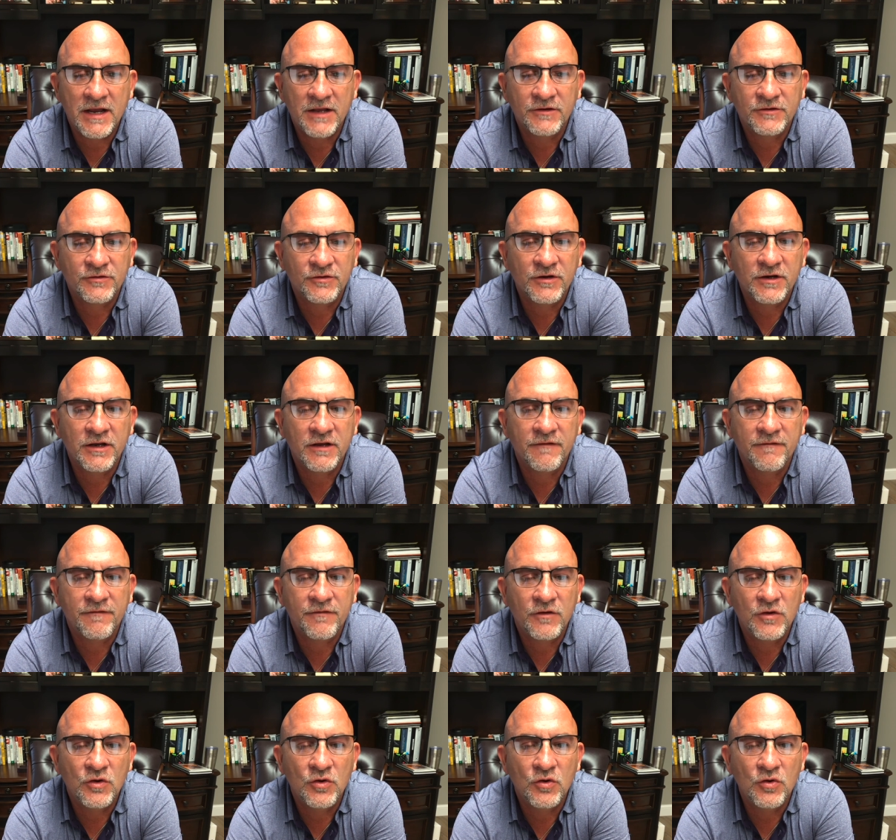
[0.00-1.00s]
answering a
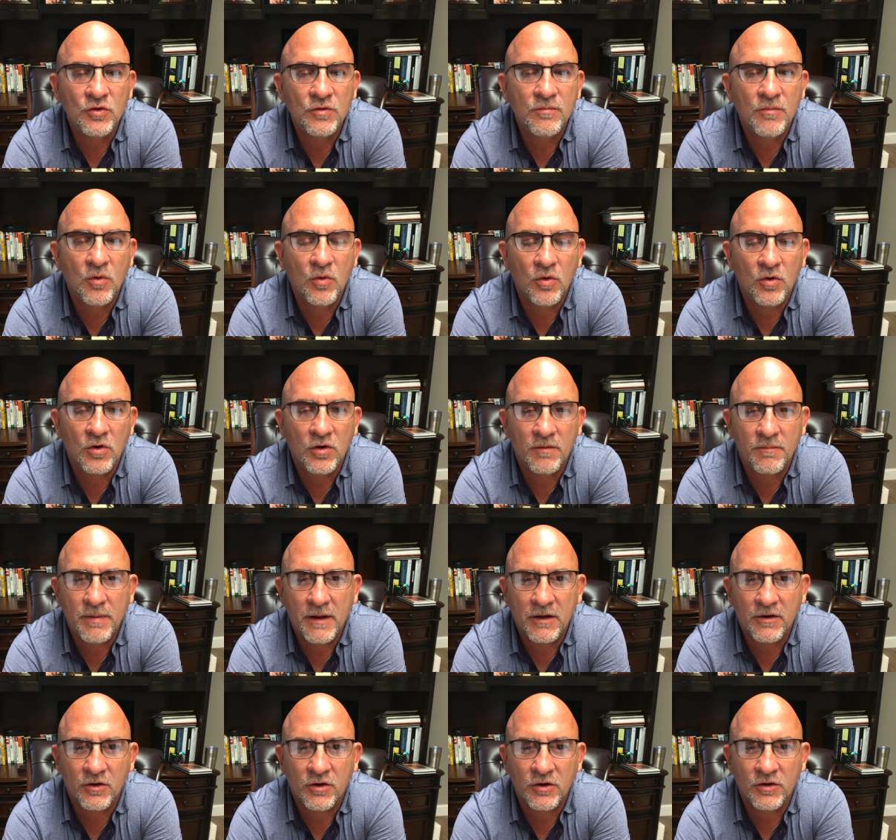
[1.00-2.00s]
few more
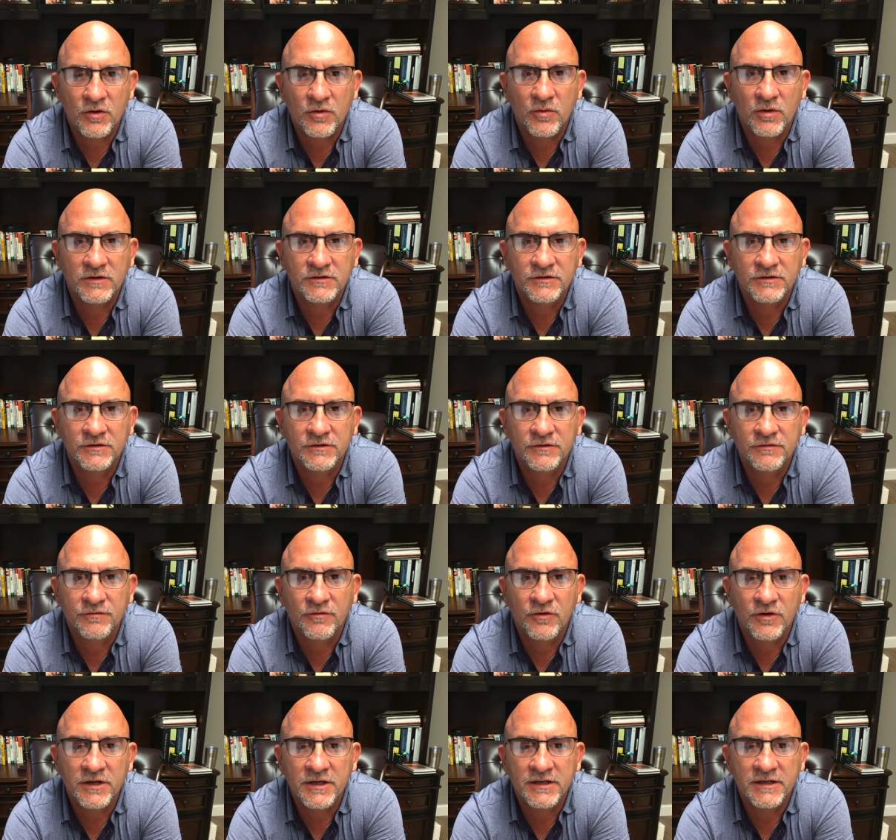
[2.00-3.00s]
powder coating questions
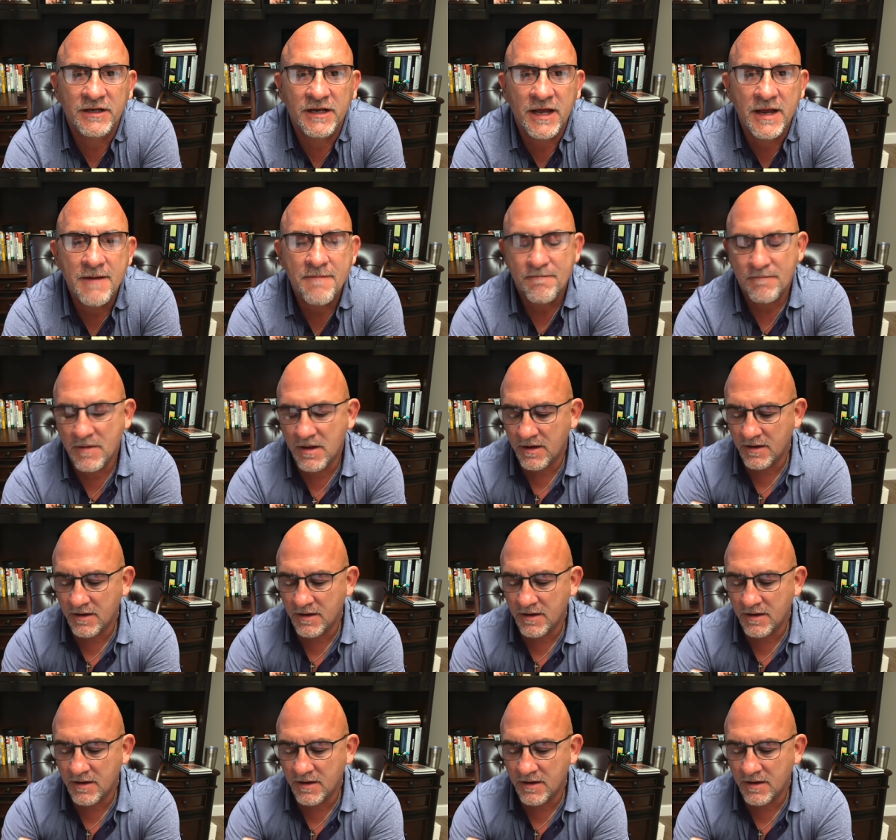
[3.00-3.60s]
for you today.